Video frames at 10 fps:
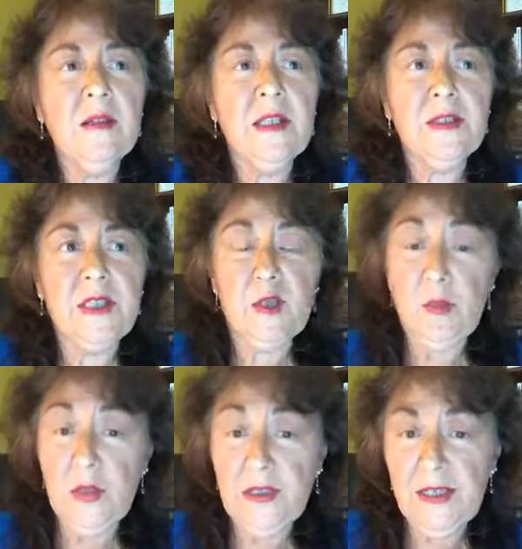There is a
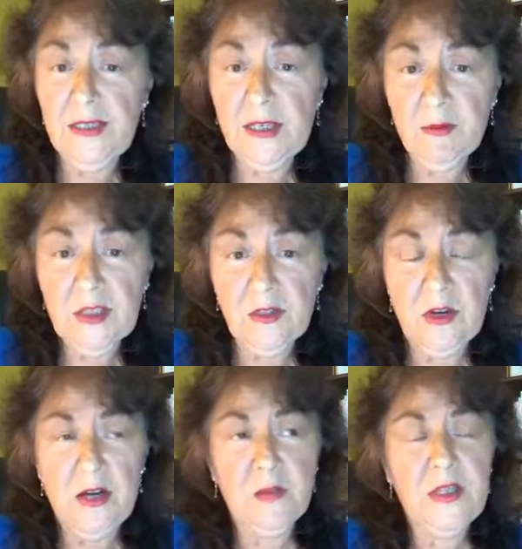book that comes
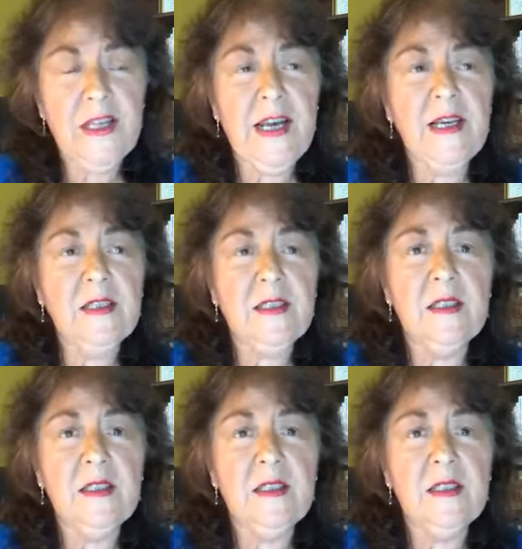along with that.